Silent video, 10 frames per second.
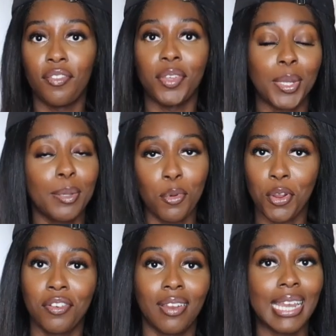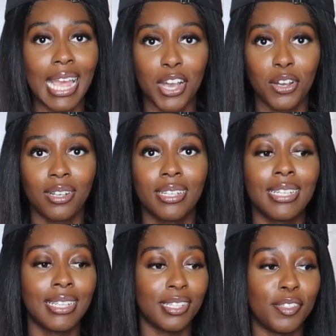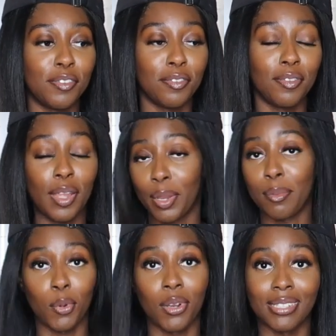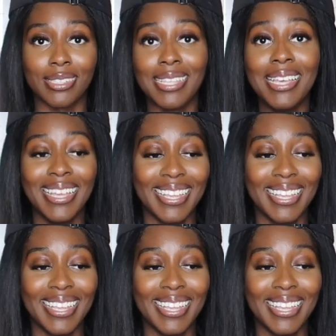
Very important right now. Very important.